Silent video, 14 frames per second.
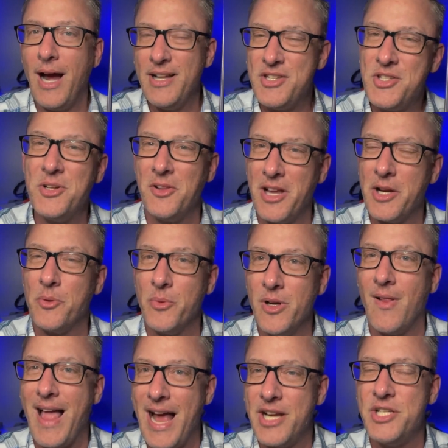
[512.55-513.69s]
I'd still like a
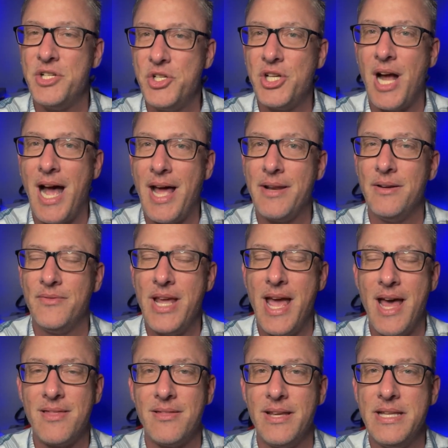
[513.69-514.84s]
real action shot of the
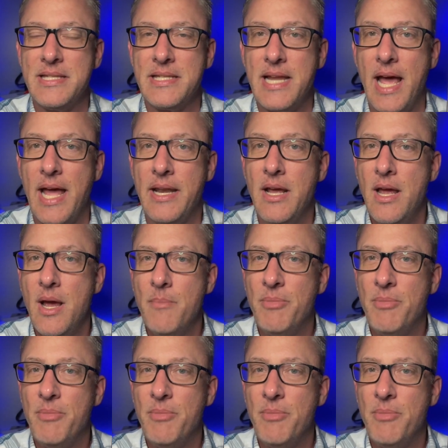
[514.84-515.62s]
athlete instead.